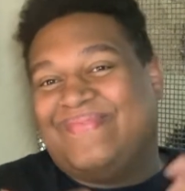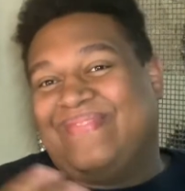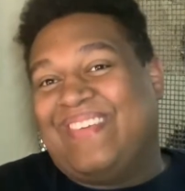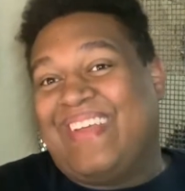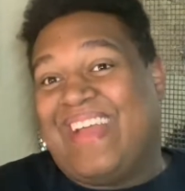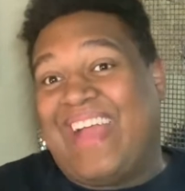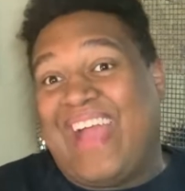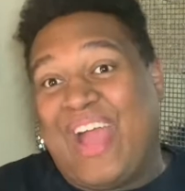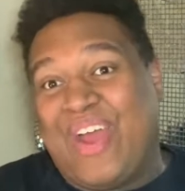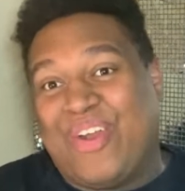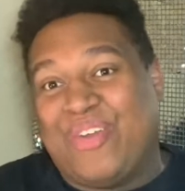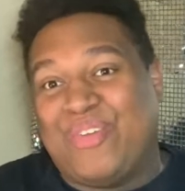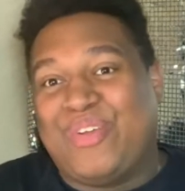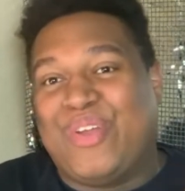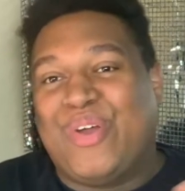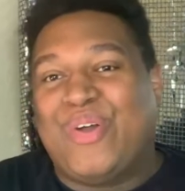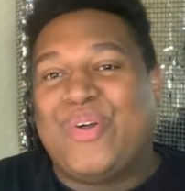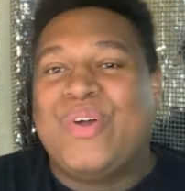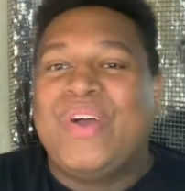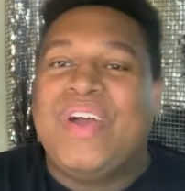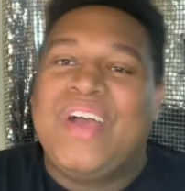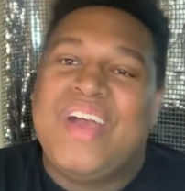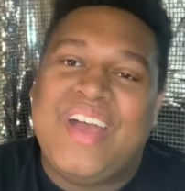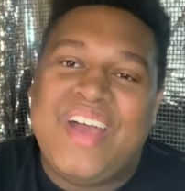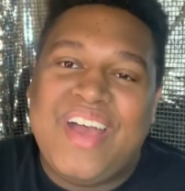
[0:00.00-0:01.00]
I don't know.
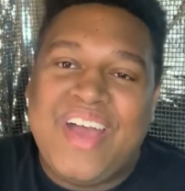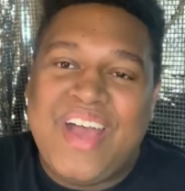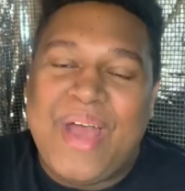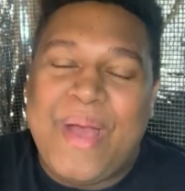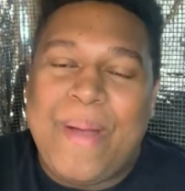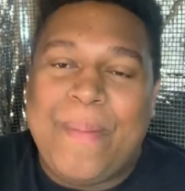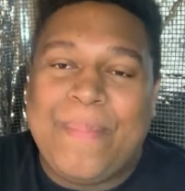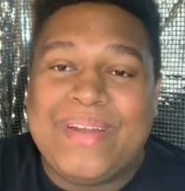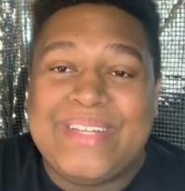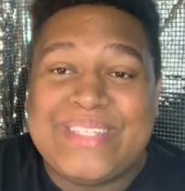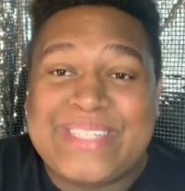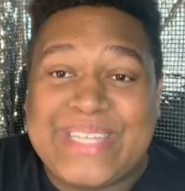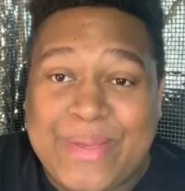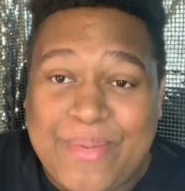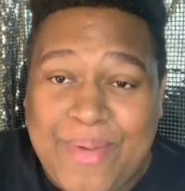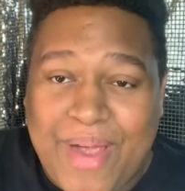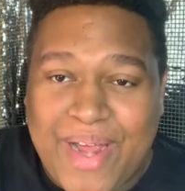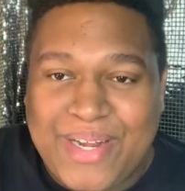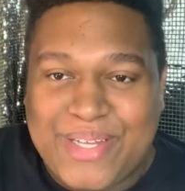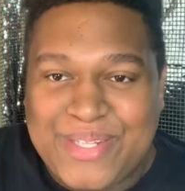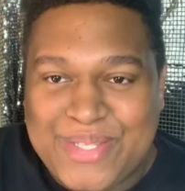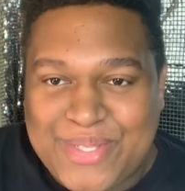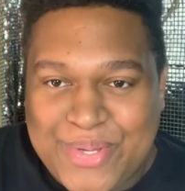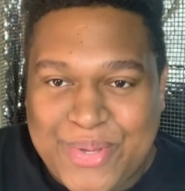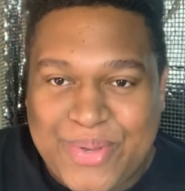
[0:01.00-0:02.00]
But let's get right
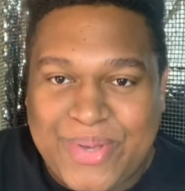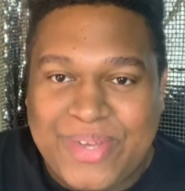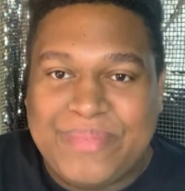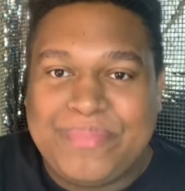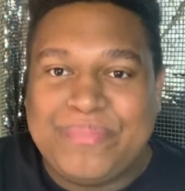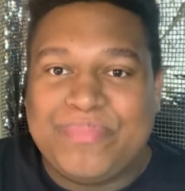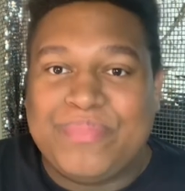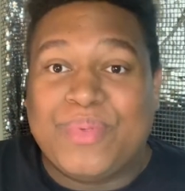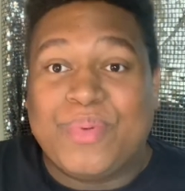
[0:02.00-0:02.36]
into it.